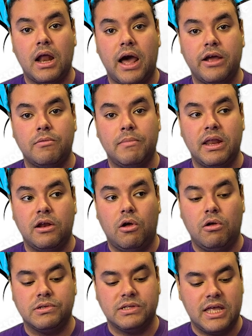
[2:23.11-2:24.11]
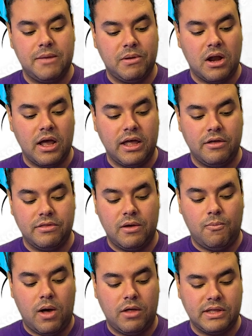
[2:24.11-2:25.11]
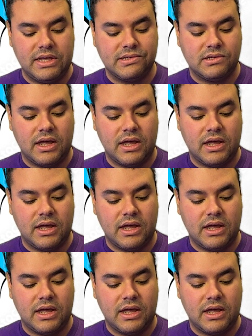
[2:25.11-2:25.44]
Iron Man, and Hulk to keep an eye on them while he's